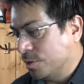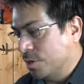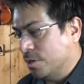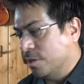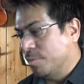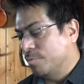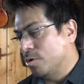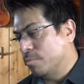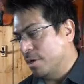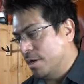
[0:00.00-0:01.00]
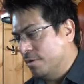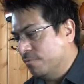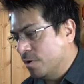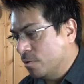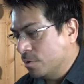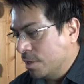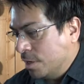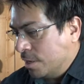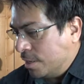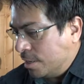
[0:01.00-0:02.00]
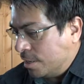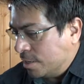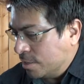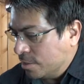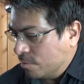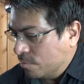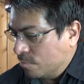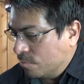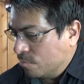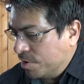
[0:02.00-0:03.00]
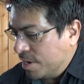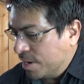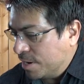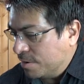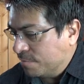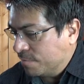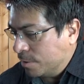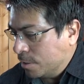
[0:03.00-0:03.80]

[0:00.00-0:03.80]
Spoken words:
here, let me open up my iPhone, and we have